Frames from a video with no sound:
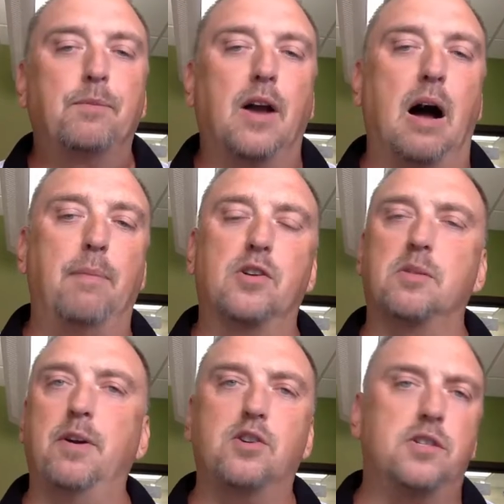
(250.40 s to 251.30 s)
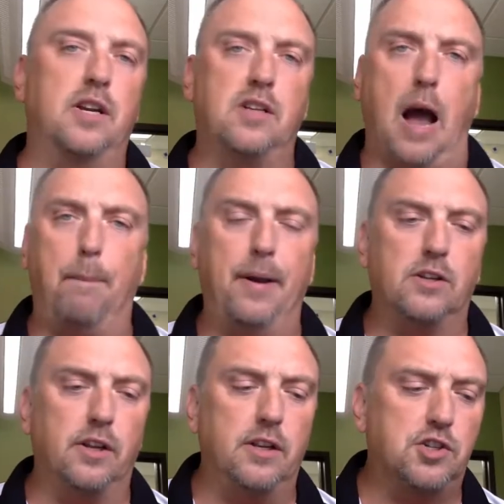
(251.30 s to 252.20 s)
There's some interesting
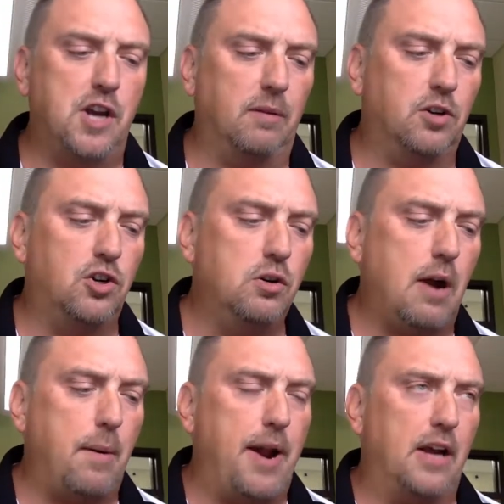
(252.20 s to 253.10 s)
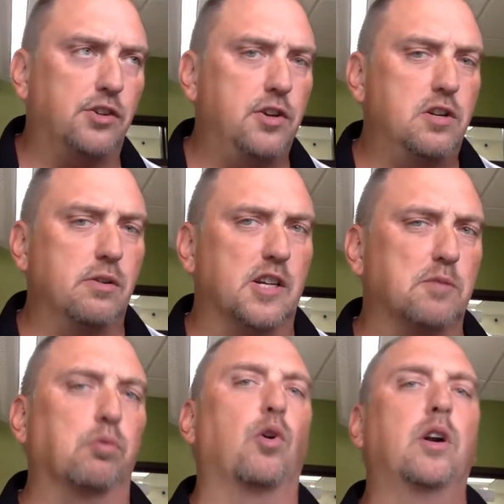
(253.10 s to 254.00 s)
topics in this chapter 2 I would ask you to
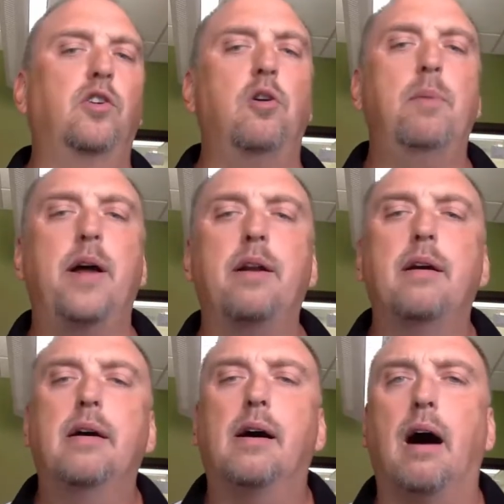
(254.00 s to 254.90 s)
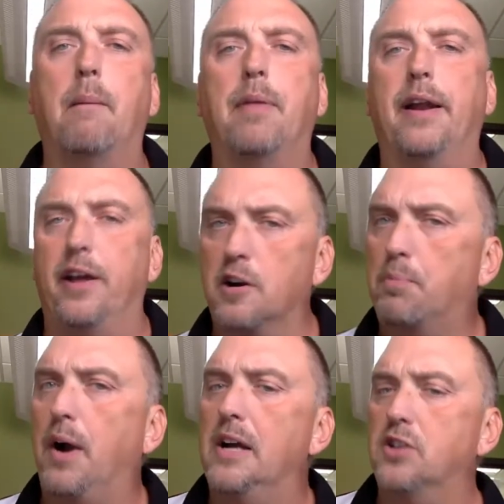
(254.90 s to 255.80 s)
explore a little bit. That
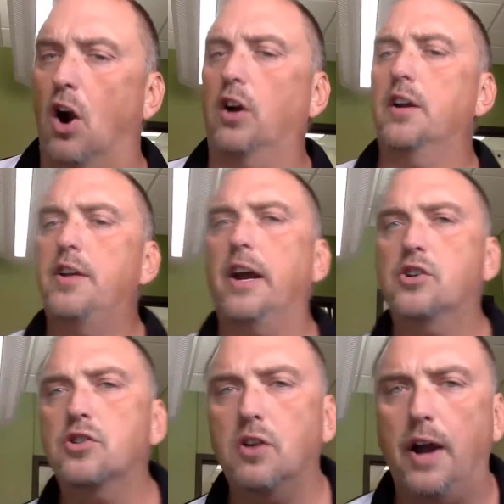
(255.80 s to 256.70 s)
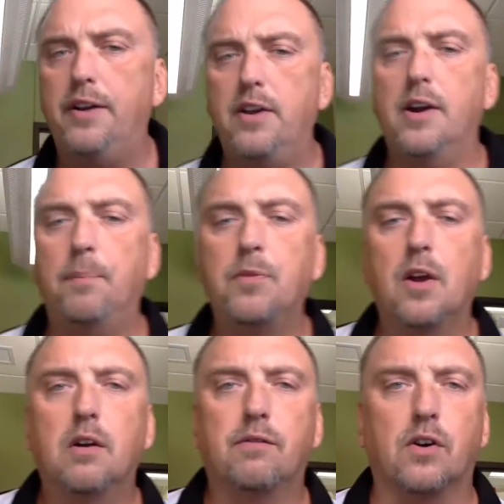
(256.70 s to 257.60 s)
enterprise architecture idea
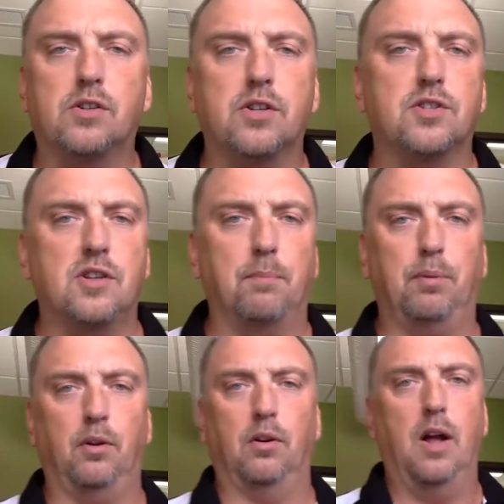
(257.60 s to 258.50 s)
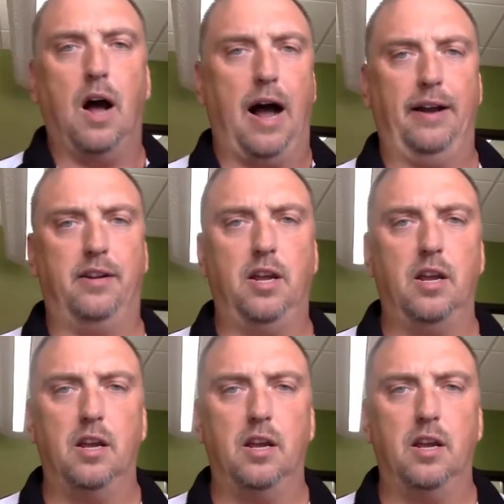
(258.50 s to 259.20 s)
versus simple IT